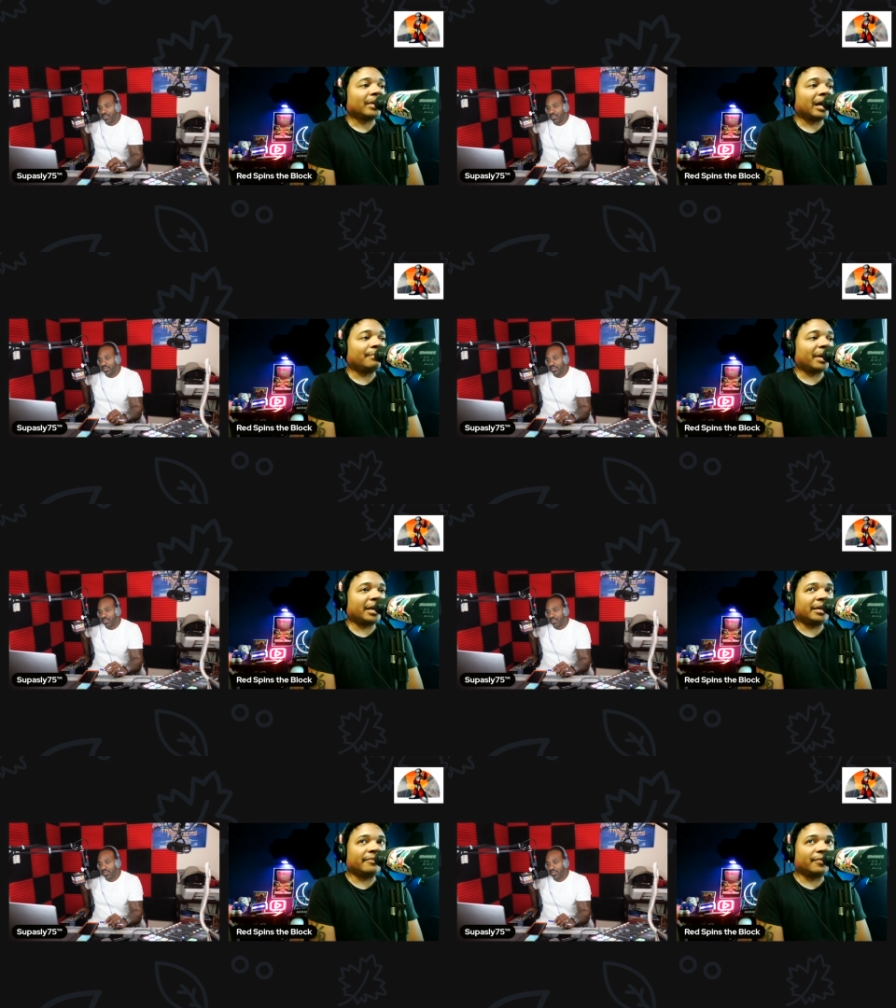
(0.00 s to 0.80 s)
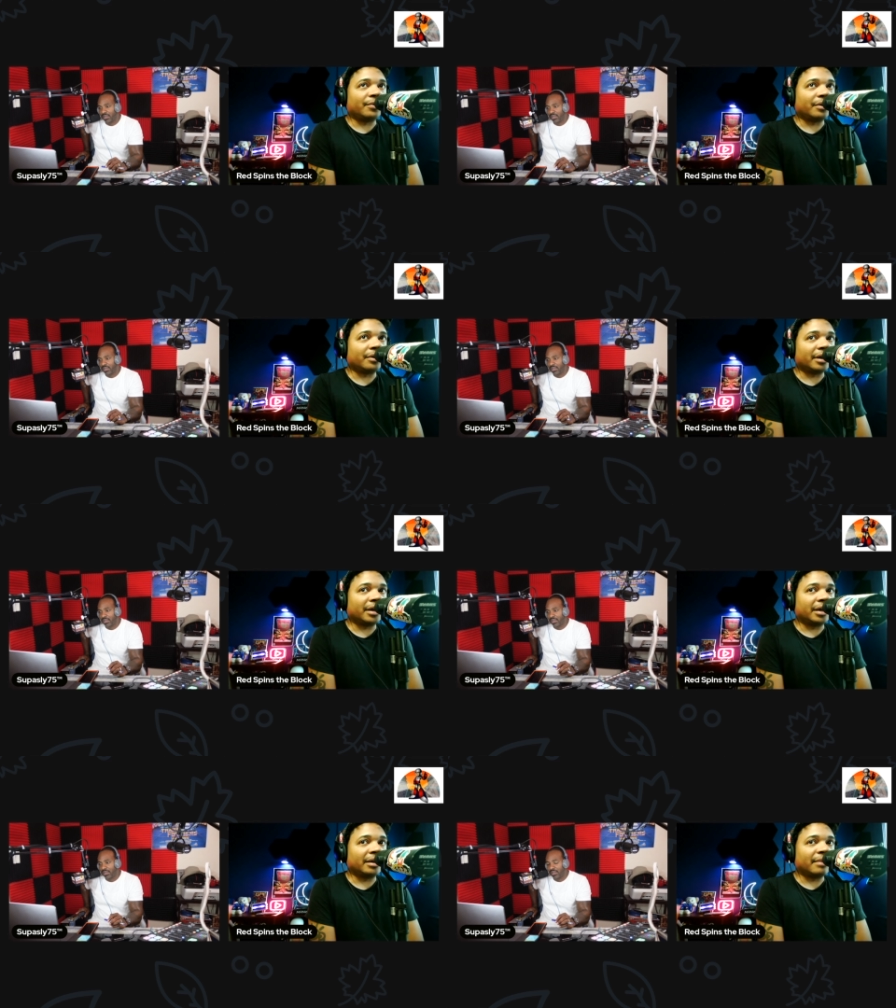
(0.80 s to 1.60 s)
I pay for
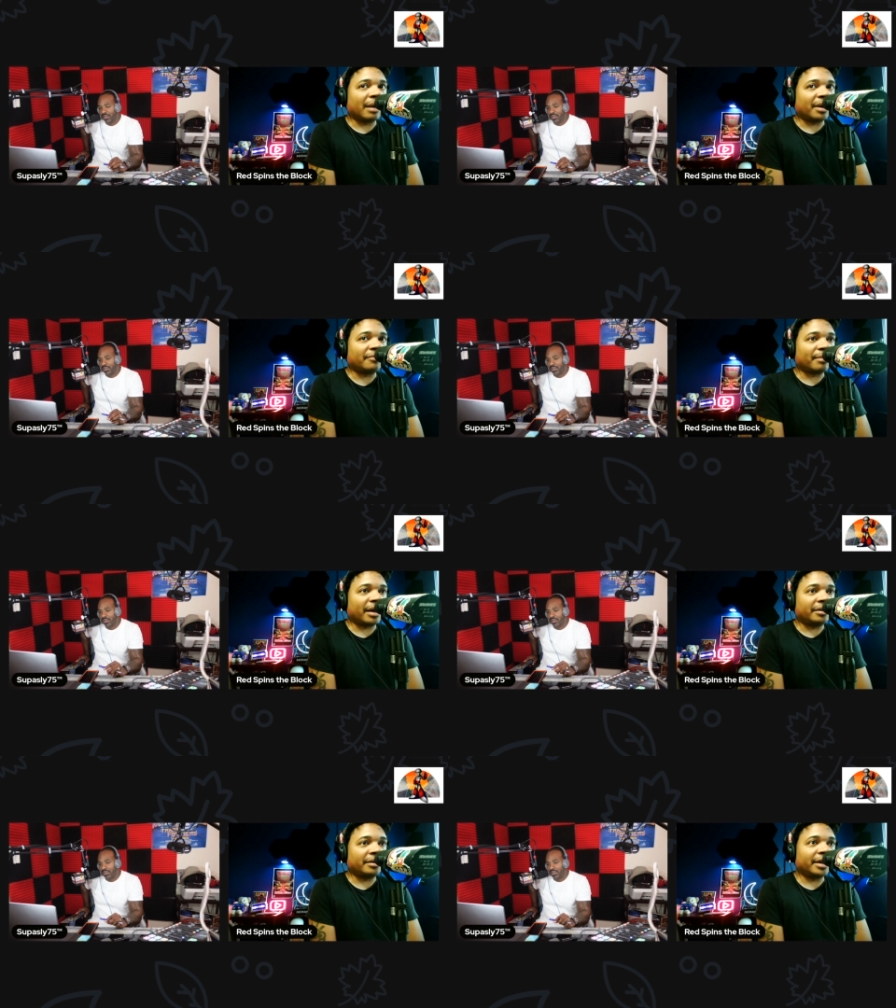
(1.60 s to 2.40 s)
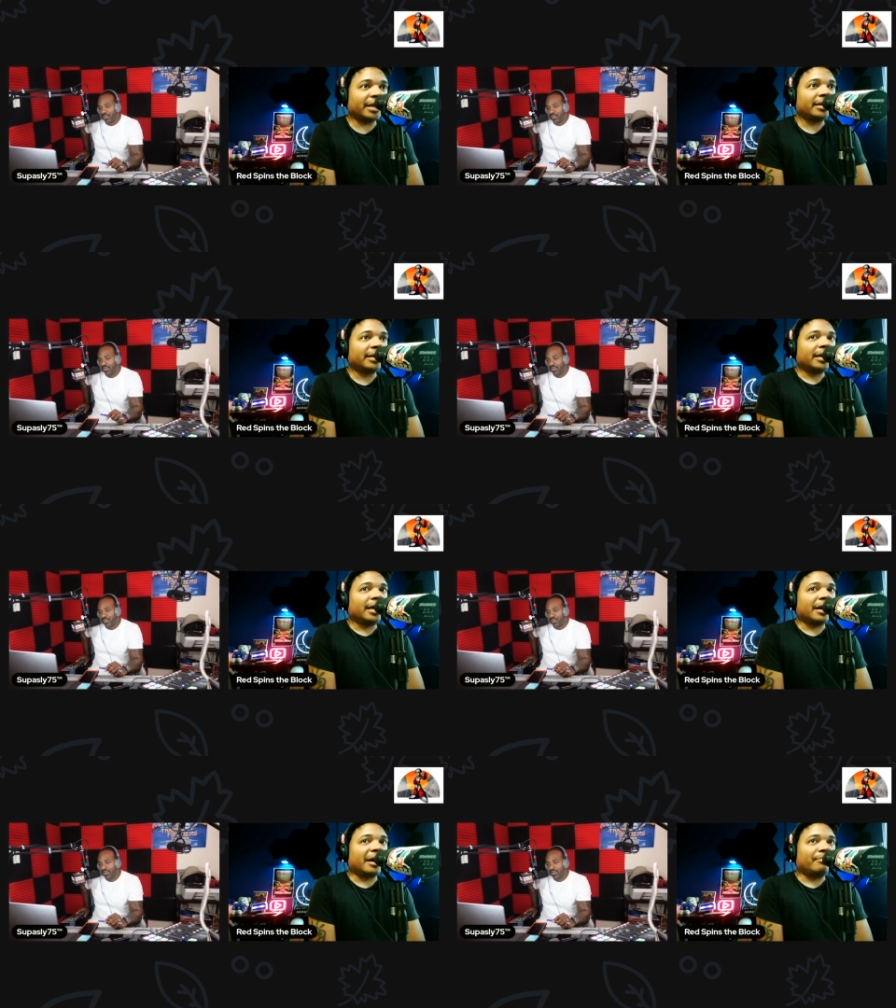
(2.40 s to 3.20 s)
my internet,
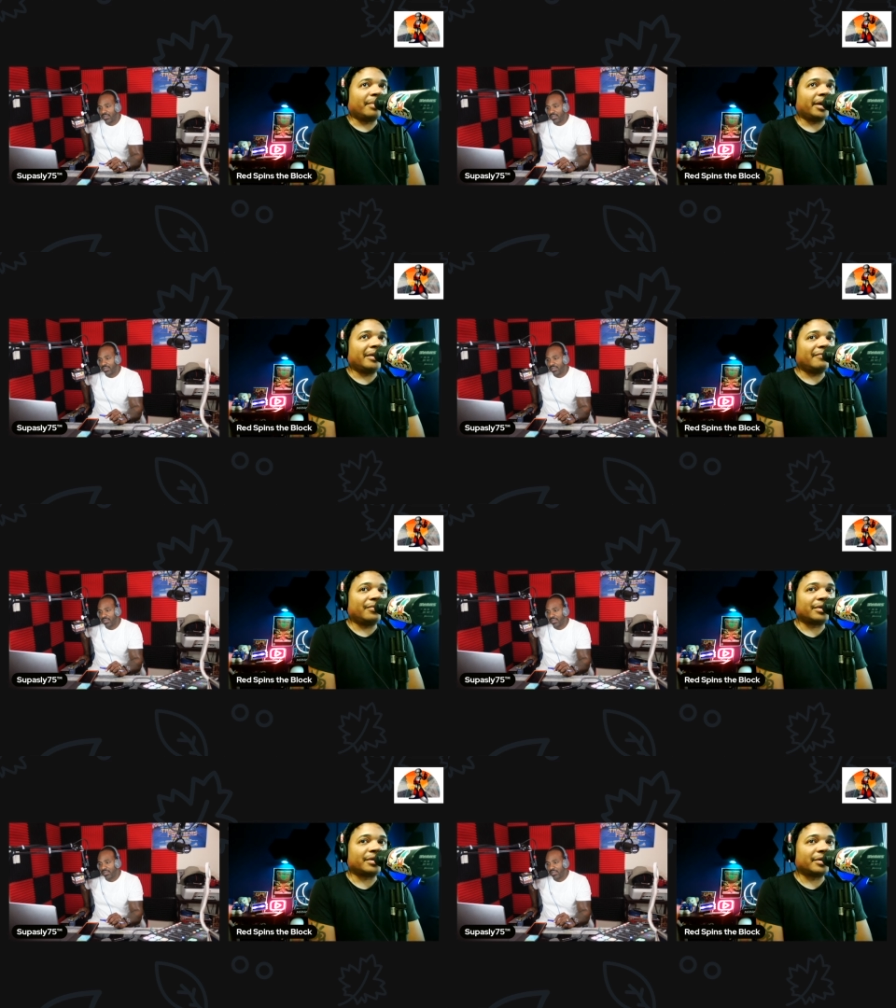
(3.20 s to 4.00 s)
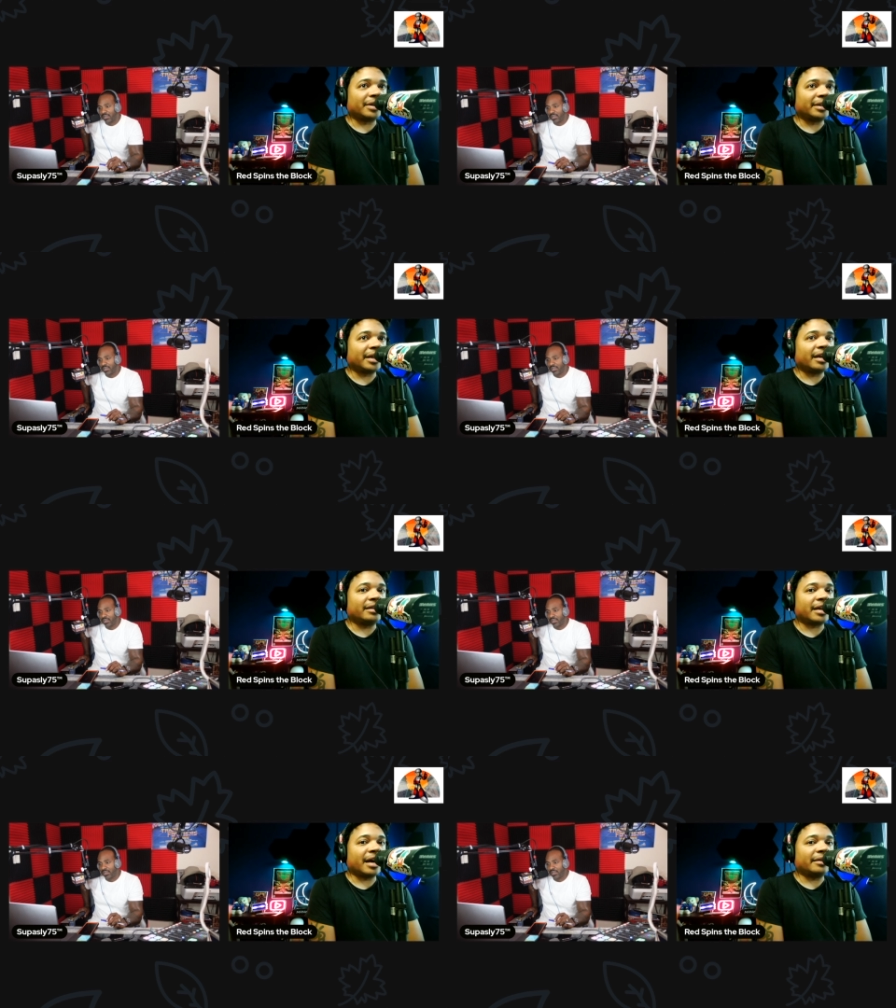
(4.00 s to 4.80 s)
I pay for certain
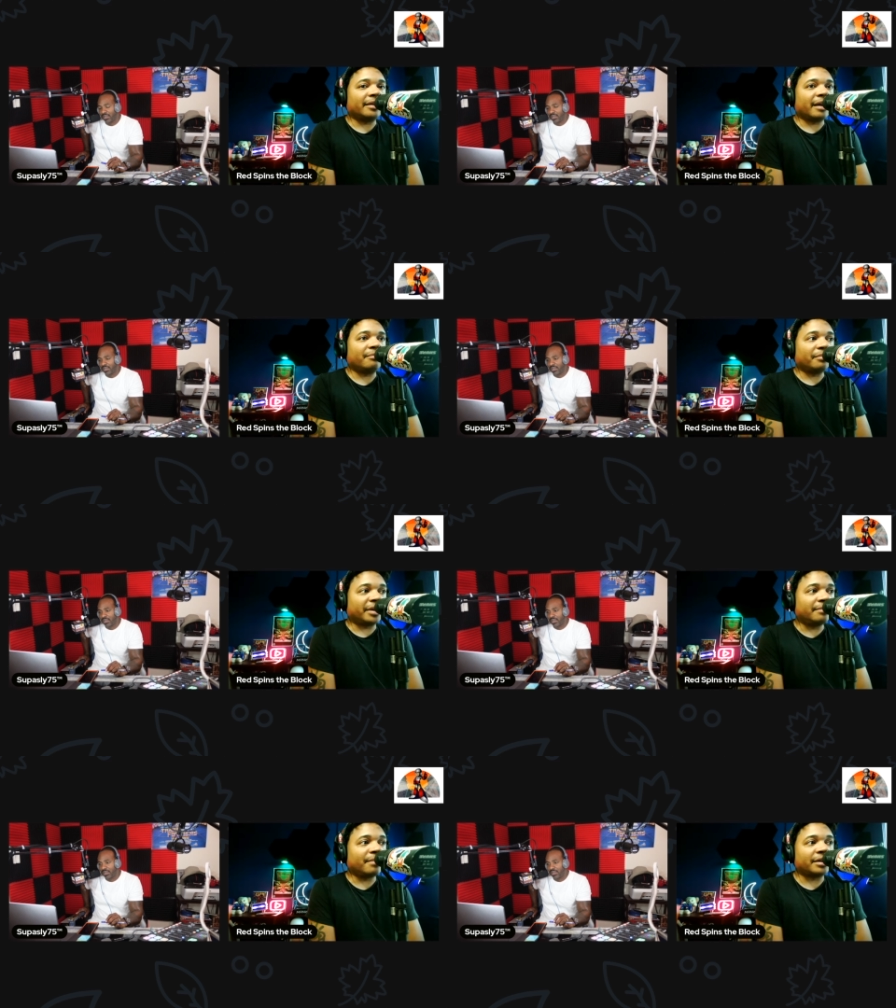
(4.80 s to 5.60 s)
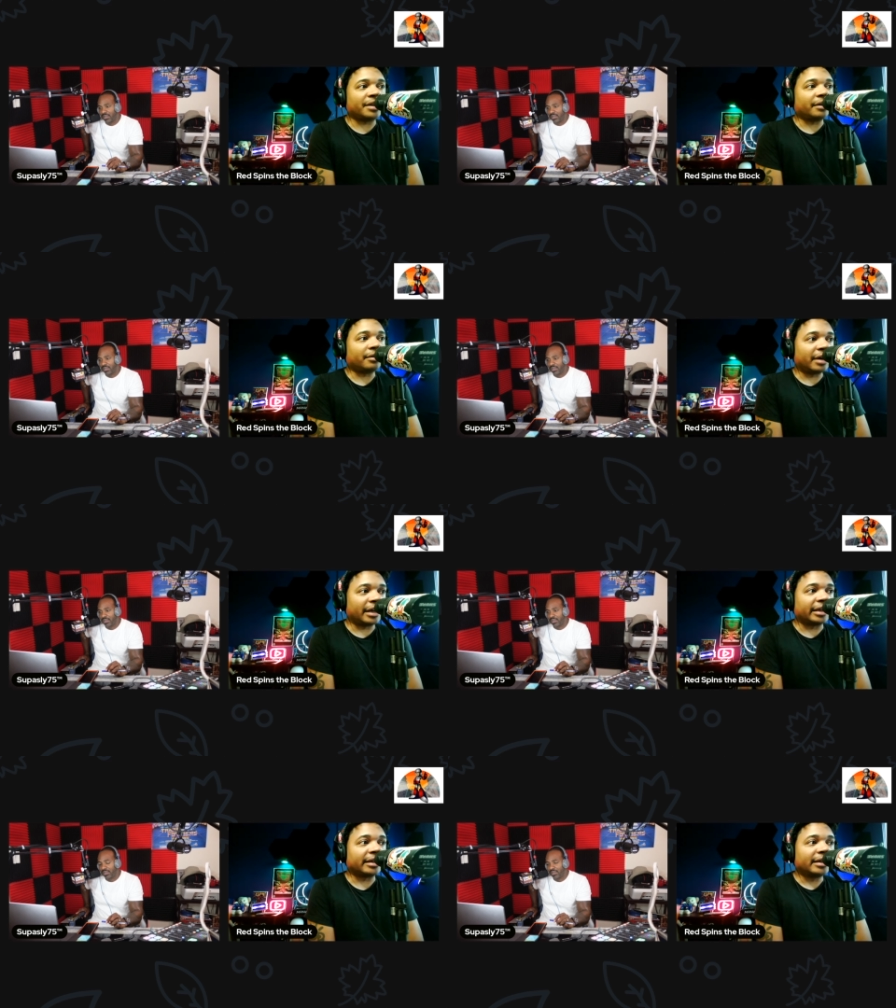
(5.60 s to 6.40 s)
things that keep my channel running.